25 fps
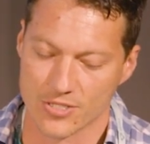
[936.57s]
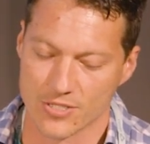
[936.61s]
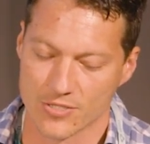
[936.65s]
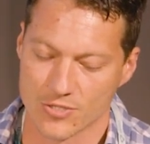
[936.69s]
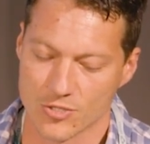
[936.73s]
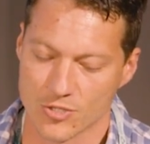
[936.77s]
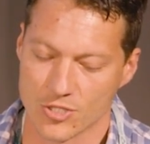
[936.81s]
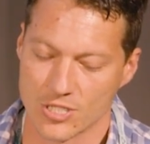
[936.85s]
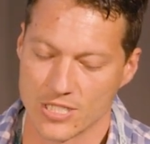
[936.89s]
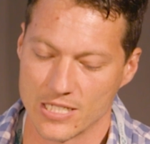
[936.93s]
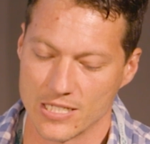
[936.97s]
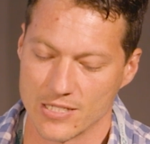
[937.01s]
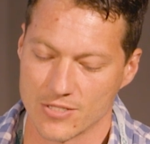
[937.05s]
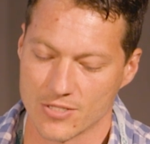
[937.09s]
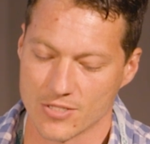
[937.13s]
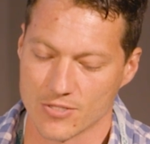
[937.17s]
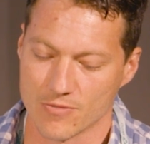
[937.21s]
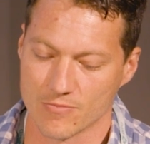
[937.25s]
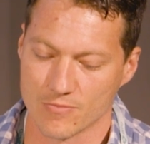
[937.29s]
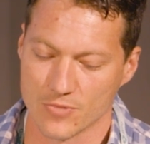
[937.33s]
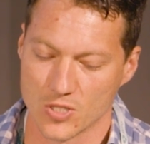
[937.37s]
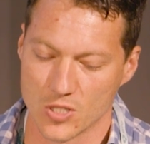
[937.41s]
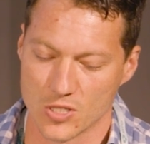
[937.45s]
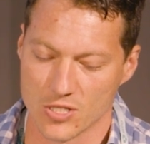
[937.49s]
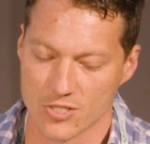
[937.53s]
and she had
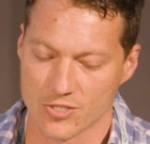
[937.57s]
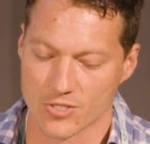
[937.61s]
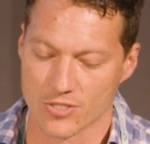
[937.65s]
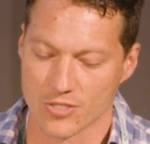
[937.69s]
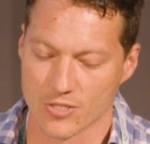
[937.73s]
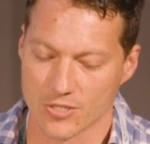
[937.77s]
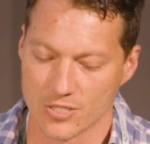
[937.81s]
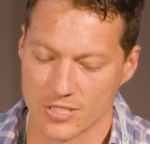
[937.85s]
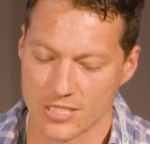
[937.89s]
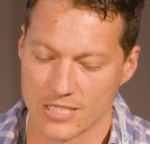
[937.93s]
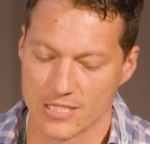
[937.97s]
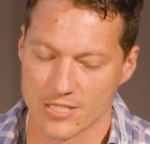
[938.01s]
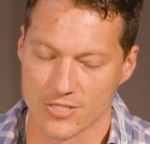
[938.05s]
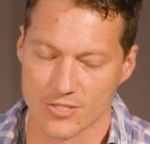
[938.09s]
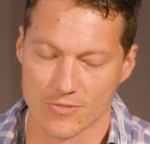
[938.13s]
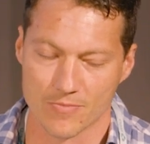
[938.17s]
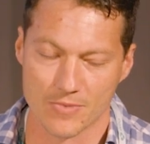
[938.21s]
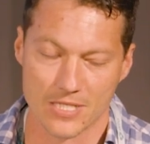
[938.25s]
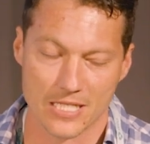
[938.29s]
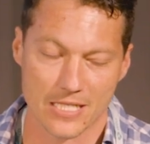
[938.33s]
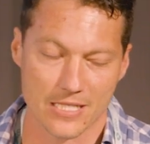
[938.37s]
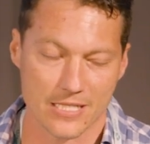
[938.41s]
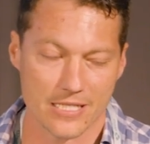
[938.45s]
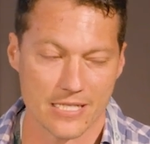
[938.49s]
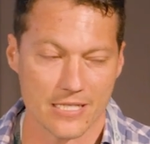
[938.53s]
some nice ideas
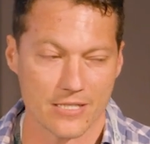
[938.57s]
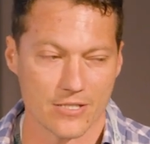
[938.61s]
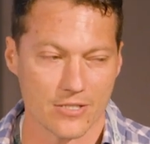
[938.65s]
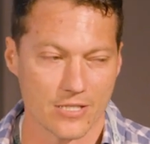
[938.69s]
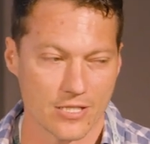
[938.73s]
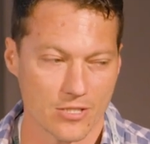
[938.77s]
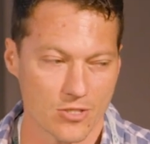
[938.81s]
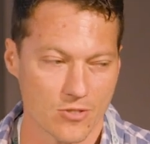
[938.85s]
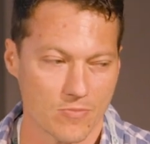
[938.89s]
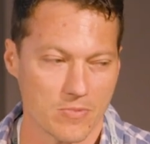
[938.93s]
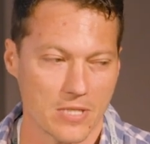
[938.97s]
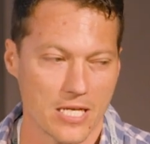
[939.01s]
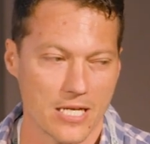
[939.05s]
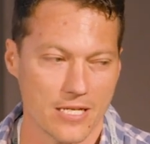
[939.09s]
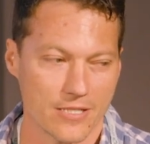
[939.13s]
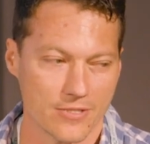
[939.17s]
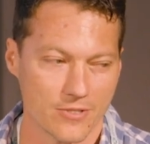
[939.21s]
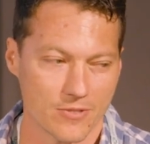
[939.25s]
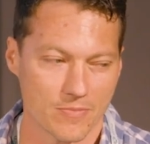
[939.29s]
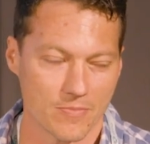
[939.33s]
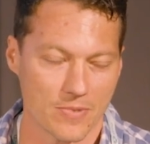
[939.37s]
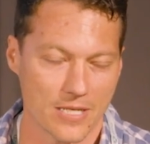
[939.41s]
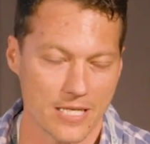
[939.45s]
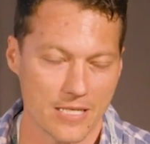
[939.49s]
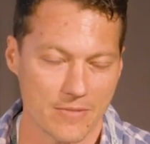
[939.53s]
about how to explain
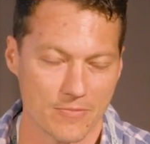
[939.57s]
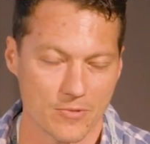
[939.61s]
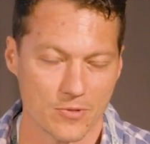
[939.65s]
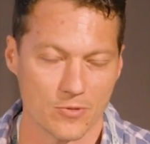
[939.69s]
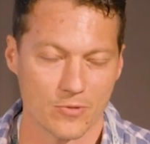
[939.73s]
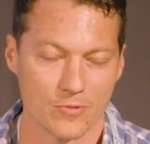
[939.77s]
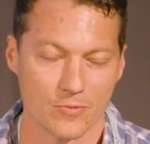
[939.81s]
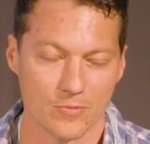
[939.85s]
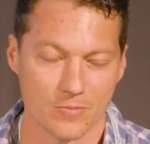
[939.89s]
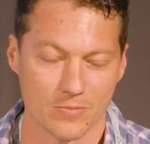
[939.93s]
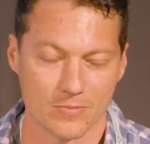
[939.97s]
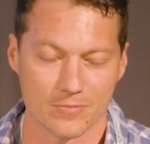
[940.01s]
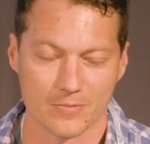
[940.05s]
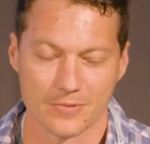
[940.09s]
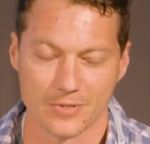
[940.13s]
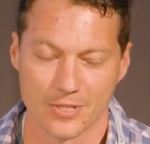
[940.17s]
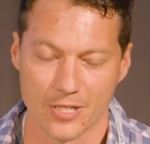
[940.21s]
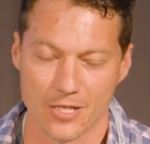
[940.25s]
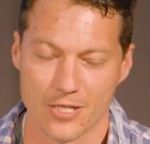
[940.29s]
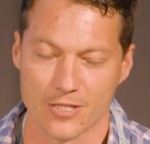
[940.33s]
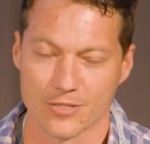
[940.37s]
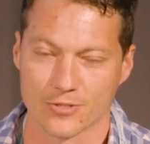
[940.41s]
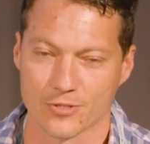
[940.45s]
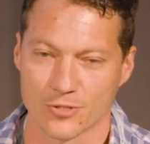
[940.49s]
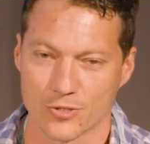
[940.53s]
to people
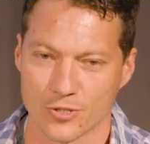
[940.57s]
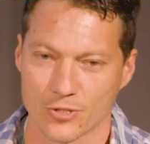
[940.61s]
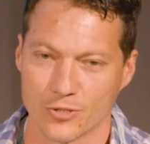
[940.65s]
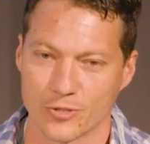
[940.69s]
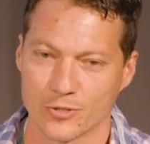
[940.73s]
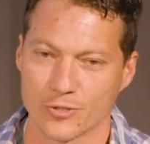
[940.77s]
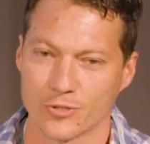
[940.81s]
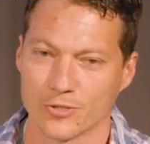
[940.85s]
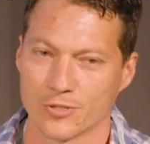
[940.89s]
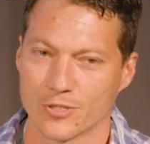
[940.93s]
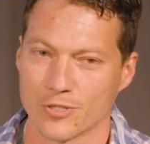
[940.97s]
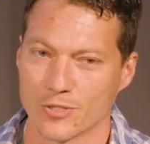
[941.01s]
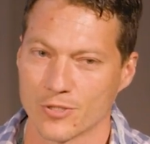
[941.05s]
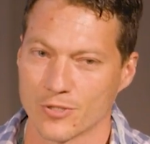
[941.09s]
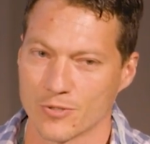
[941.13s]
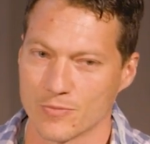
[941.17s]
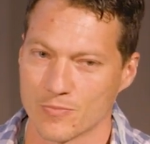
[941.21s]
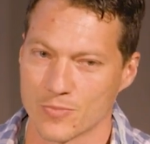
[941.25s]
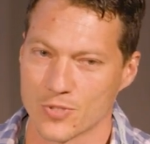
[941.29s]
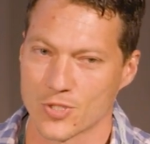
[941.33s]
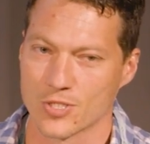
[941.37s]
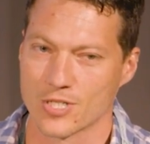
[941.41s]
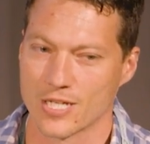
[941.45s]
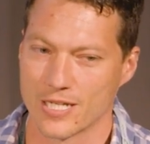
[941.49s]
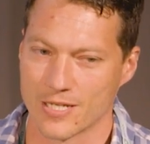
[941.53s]
going through hula
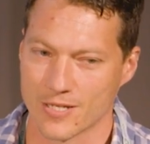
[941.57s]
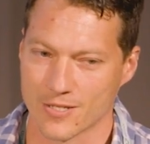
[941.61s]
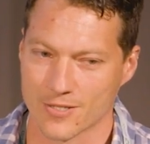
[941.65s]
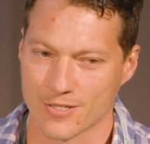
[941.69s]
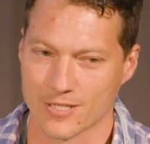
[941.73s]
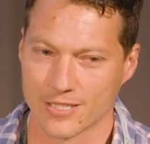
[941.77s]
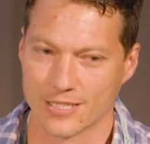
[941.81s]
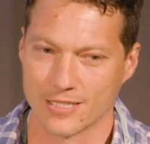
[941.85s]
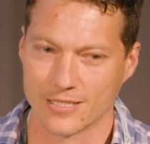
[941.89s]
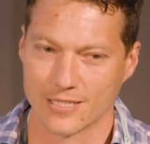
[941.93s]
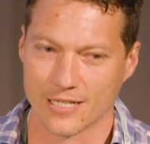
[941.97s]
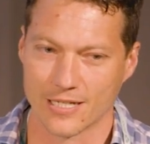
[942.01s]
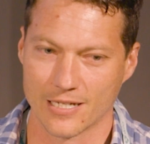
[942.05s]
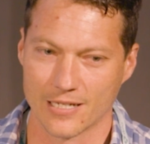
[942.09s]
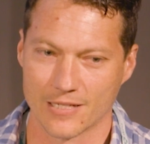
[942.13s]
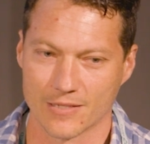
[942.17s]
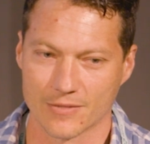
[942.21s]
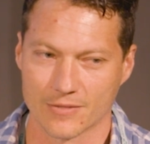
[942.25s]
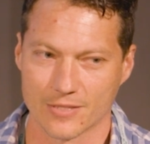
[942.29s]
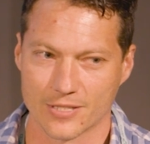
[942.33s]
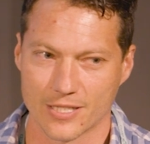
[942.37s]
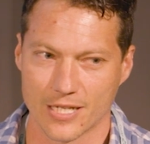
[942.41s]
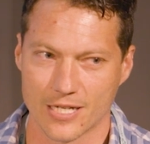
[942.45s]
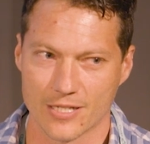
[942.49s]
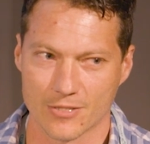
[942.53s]
hoops how the
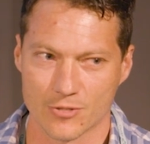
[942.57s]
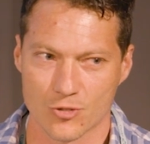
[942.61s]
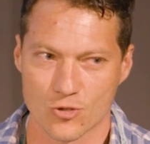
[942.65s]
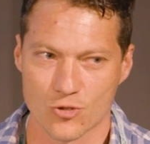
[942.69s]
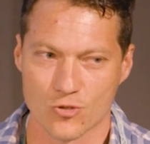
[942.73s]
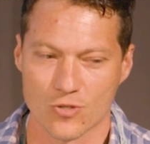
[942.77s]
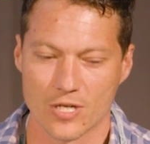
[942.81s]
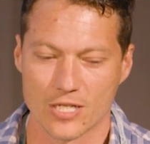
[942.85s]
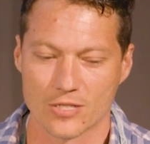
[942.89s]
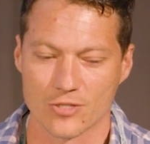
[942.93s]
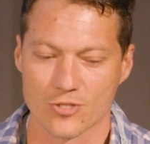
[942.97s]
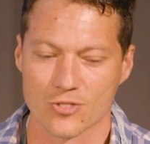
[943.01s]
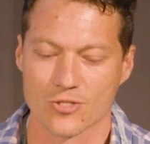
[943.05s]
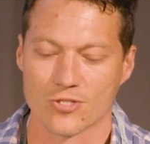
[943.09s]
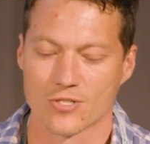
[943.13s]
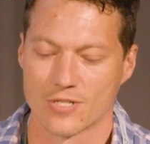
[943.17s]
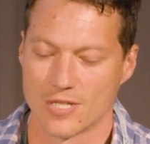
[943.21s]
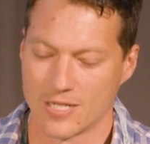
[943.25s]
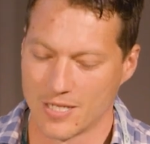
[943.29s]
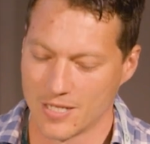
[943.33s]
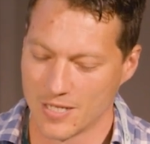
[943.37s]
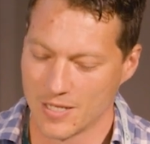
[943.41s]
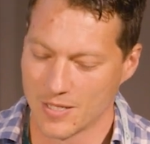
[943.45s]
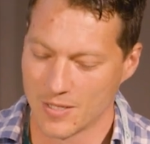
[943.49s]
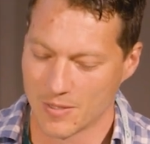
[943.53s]
gut shrinks
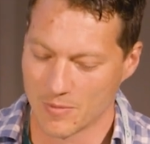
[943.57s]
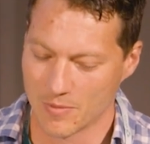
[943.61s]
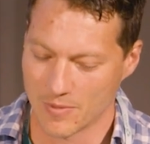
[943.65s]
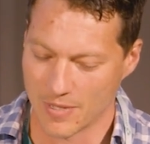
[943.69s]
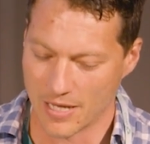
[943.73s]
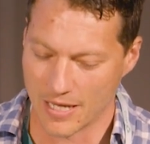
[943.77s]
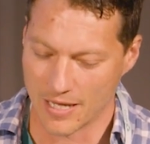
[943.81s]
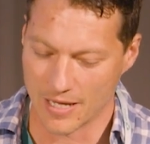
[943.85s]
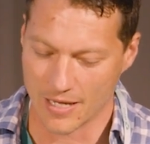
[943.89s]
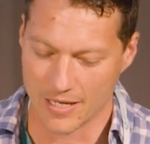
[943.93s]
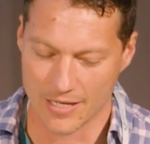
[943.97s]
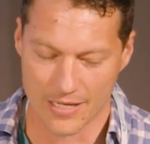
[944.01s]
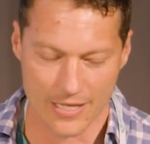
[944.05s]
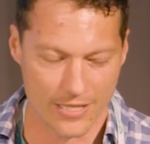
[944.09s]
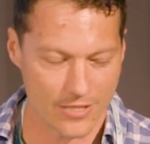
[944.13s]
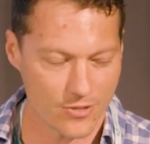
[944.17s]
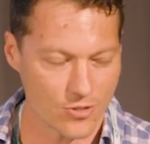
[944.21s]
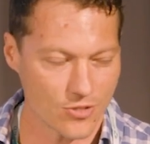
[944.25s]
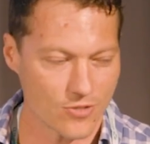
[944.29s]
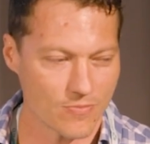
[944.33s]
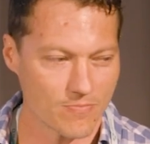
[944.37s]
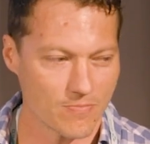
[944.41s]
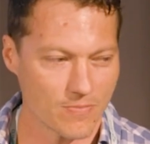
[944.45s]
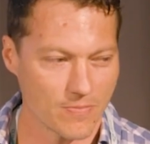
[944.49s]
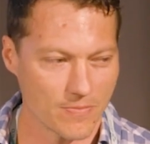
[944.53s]

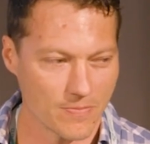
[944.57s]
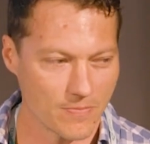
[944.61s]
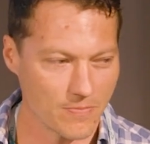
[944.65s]
as